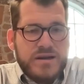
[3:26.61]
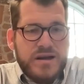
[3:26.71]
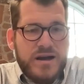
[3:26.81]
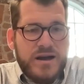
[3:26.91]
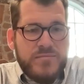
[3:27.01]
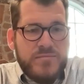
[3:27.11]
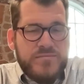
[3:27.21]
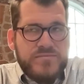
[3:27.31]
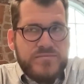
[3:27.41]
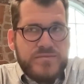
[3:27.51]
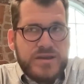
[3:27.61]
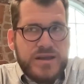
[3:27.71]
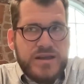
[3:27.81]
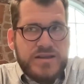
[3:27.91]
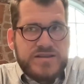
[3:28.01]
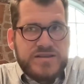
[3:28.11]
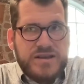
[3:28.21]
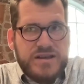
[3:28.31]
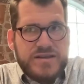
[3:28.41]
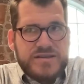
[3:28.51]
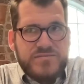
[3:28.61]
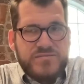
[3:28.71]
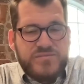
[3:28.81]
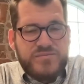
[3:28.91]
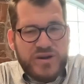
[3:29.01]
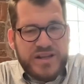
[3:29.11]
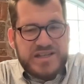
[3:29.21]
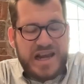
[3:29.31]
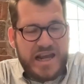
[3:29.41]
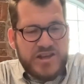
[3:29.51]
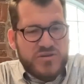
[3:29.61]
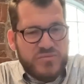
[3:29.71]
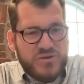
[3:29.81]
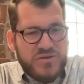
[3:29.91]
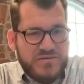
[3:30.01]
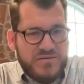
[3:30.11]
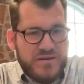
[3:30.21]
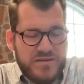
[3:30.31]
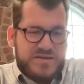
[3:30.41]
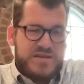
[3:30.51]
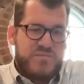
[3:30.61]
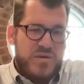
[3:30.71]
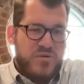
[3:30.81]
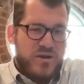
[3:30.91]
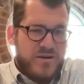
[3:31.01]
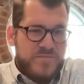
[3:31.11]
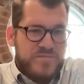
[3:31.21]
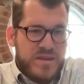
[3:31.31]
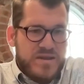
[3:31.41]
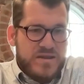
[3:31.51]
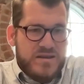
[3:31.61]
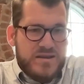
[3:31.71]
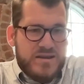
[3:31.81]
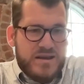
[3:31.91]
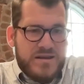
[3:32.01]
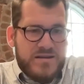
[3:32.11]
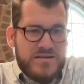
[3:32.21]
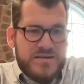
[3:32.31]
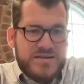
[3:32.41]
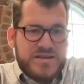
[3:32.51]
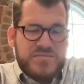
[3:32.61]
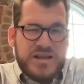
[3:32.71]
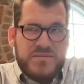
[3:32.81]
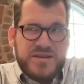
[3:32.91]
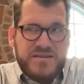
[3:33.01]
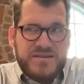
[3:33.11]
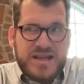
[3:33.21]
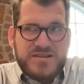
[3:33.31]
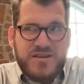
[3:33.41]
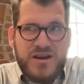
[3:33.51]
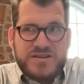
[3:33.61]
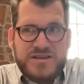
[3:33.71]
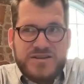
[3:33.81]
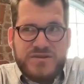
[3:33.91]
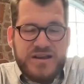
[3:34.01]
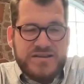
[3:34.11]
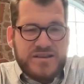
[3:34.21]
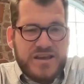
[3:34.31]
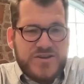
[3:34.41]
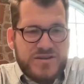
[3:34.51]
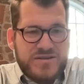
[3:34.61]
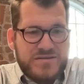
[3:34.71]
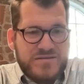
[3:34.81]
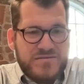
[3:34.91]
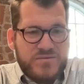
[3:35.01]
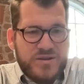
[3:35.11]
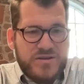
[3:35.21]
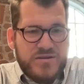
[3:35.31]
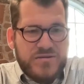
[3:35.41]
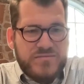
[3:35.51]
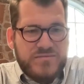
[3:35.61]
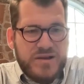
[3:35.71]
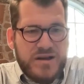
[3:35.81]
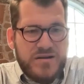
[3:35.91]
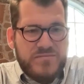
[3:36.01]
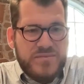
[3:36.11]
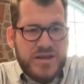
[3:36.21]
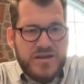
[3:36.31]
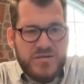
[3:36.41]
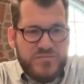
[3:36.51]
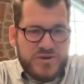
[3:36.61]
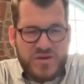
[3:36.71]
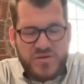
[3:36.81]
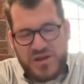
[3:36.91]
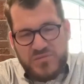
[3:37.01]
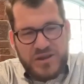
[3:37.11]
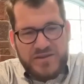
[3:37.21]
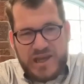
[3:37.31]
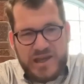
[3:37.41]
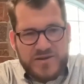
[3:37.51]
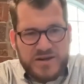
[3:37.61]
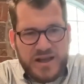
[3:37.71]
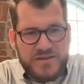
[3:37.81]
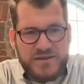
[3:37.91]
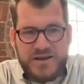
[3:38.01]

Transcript: And it's pretty tangible that this is my brother. And sometimes I think that's lost in translation when you're between people on the internet.